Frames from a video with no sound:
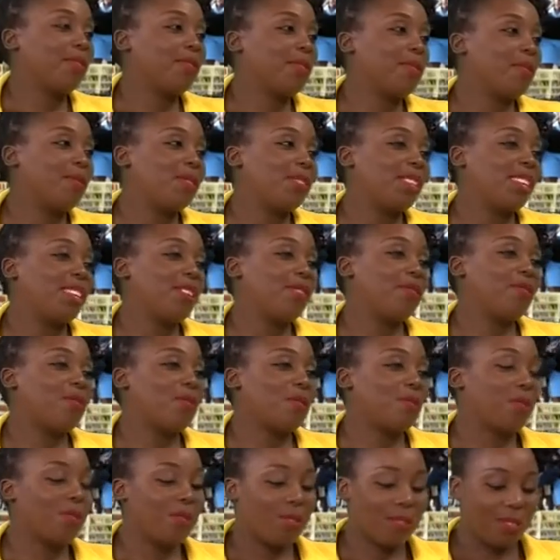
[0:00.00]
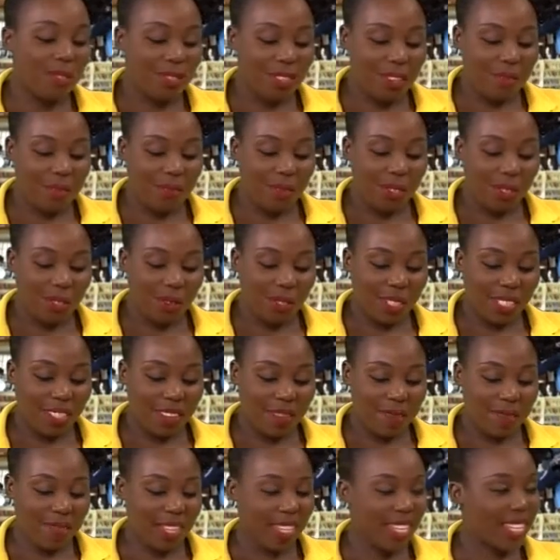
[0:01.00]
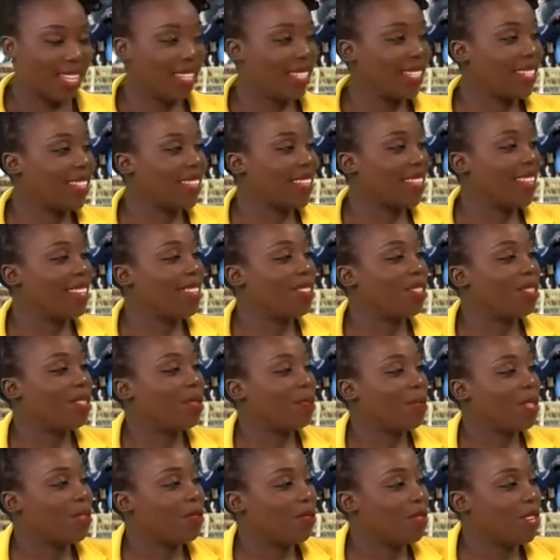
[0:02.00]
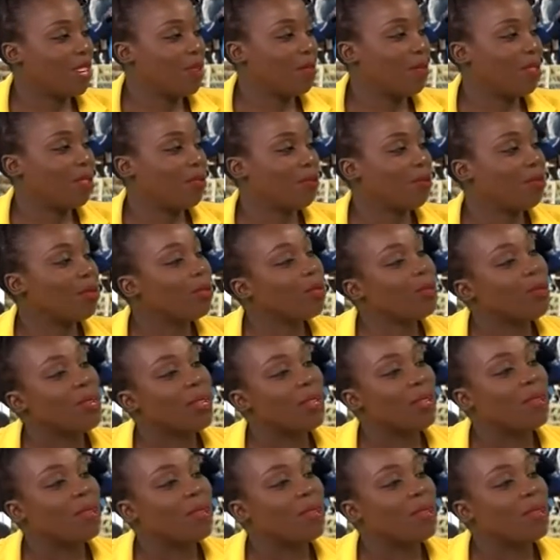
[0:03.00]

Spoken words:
we've come to the end of our program. Dr. Makanda, thank you so much for coming through.